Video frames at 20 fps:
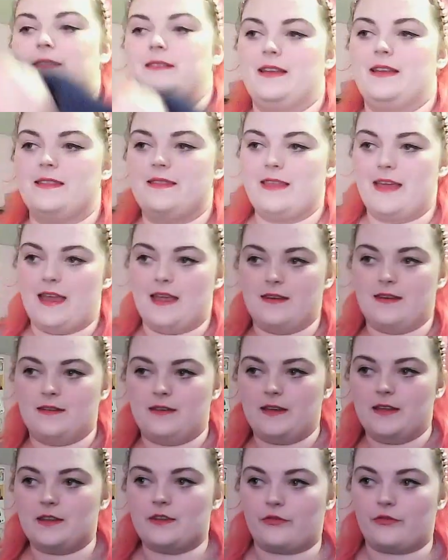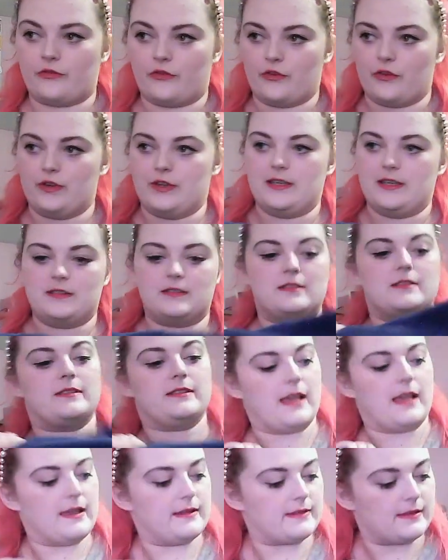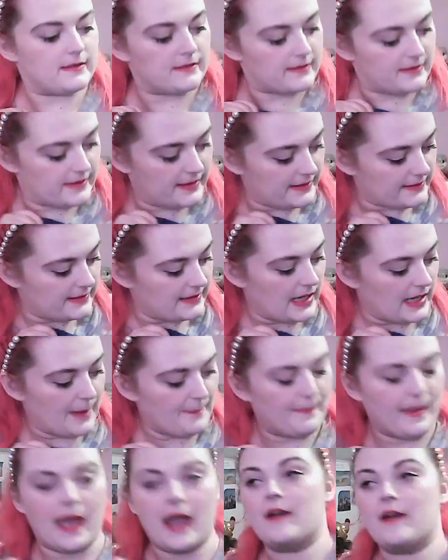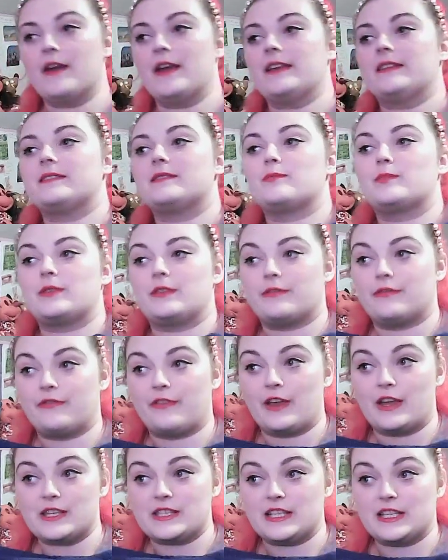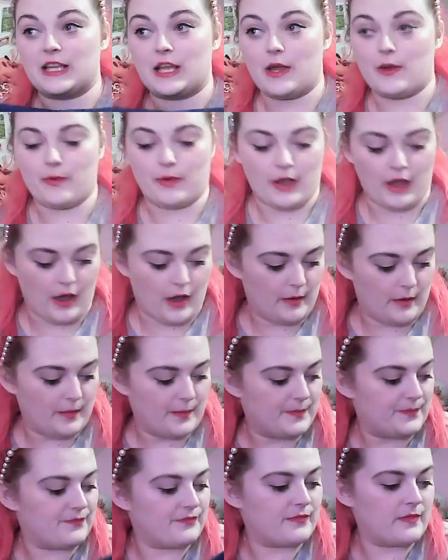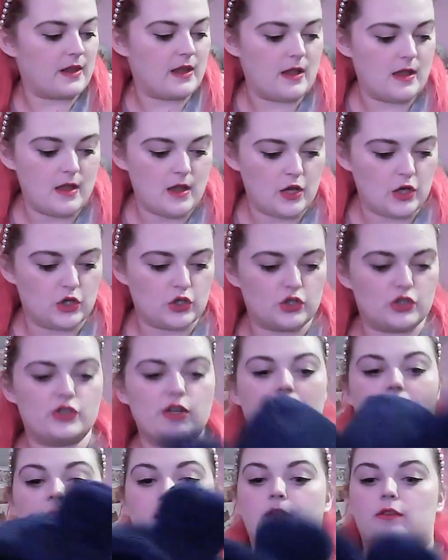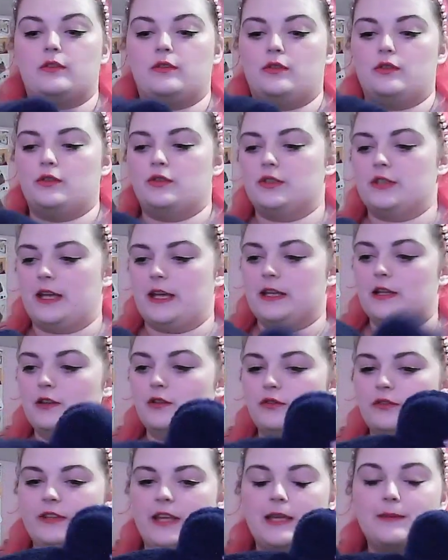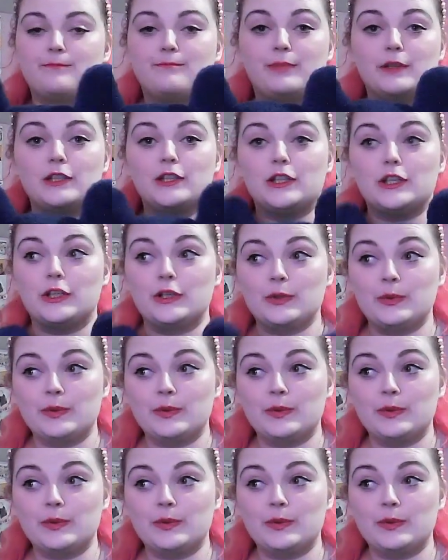And then at the front it just says Disneyland Paris with a 30 logo. Giant hood, and it looks like Baloo.